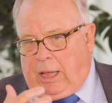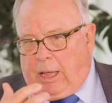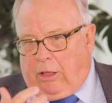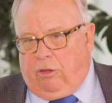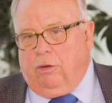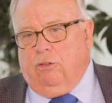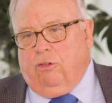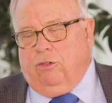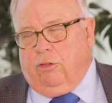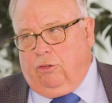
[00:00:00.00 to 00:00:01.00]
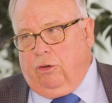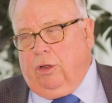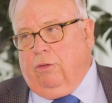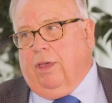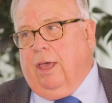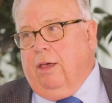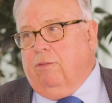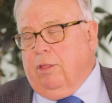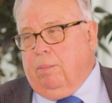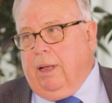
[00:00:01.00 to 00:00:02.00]
it's introduced a duty of care
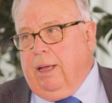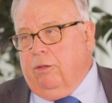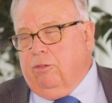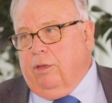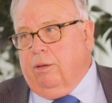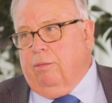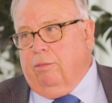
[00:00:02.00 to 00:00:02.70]
for the players. So